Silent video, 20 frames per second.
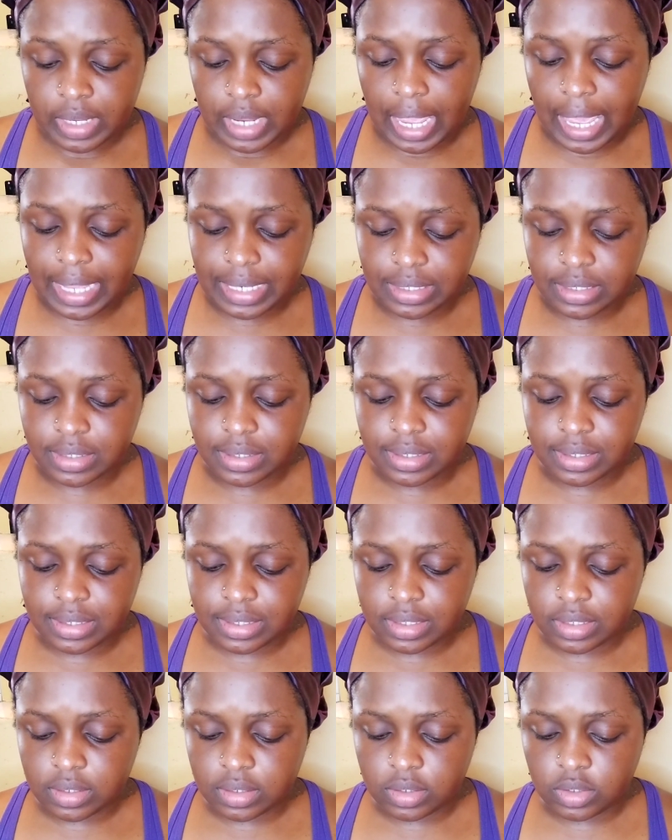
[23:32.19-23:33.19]
and
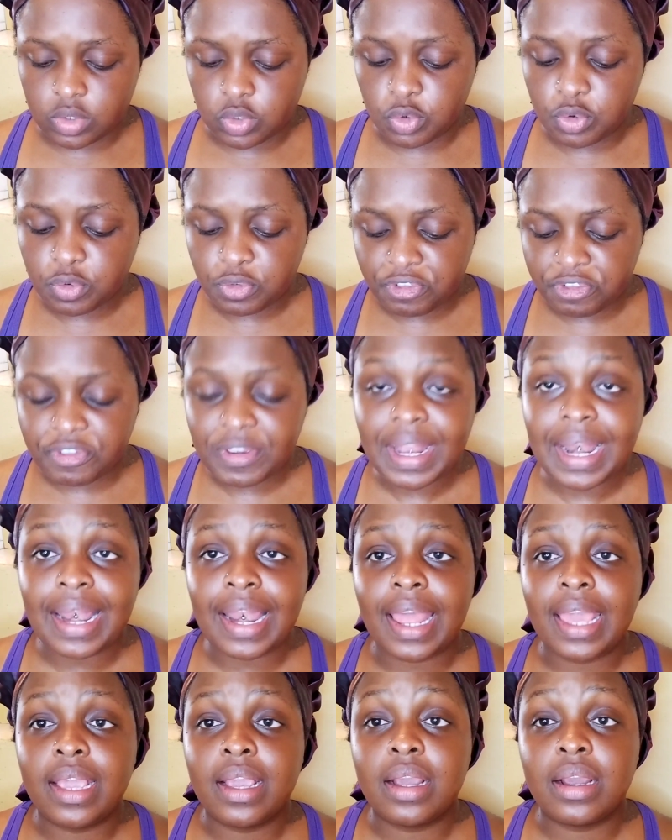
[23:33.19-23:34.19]
you feel
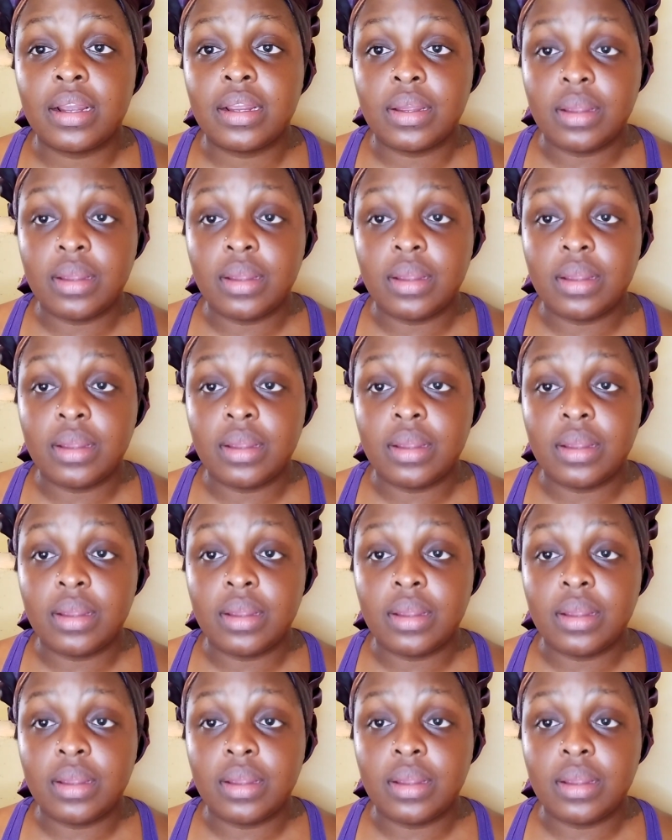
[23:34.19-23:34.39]
like